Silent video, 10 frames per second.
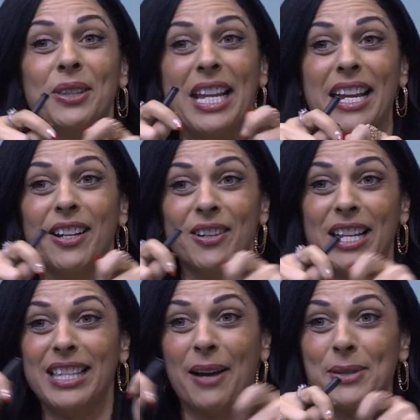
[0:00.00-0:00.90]
thing
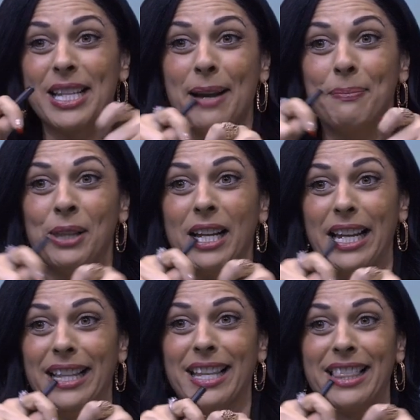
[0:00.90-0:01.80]
underneath. I was like
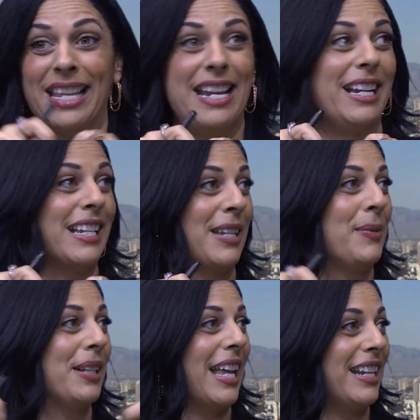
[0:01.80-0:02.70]
plugging the thing because it
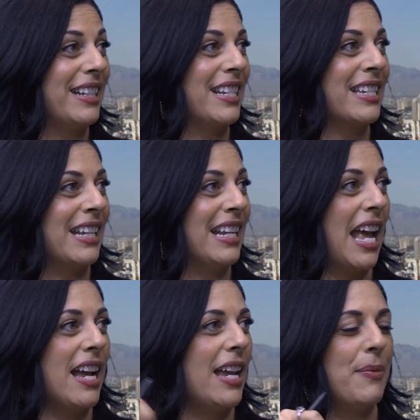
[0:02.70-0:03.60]
would like
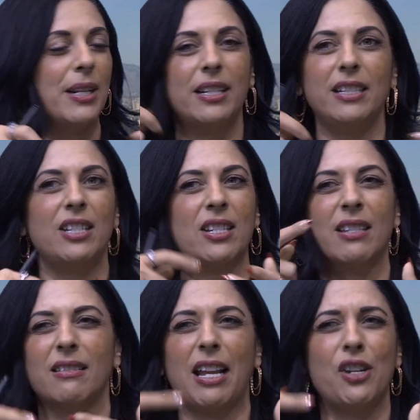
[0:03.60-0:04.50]
disconnect. It would
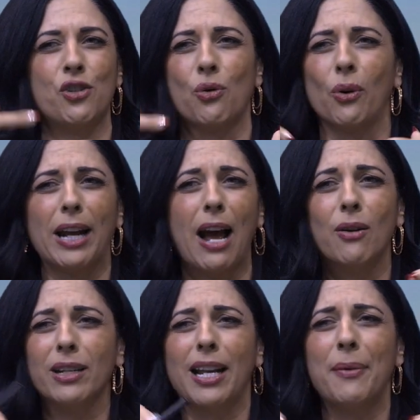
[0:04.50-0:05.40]
just like short
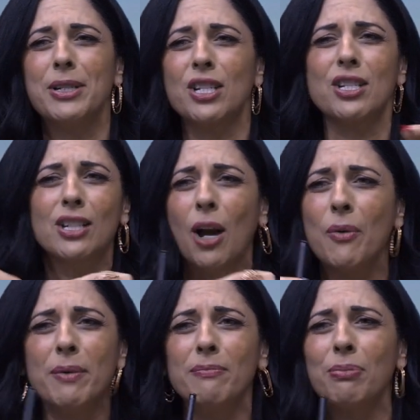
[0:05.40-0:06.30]
out, and I would just
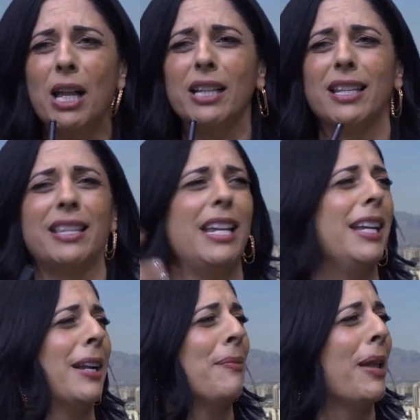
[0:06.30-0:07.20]
go and plug the
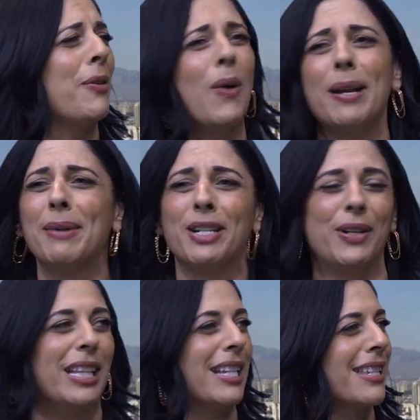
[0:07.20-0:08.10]
thing. And I'm like, why am I
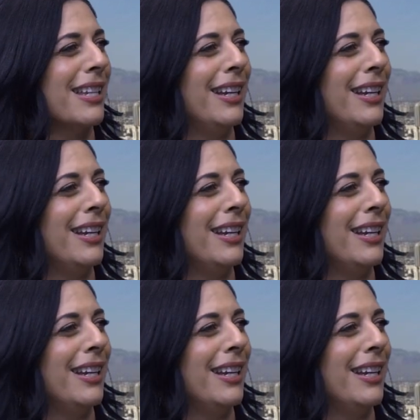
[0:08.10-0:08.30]
doing this?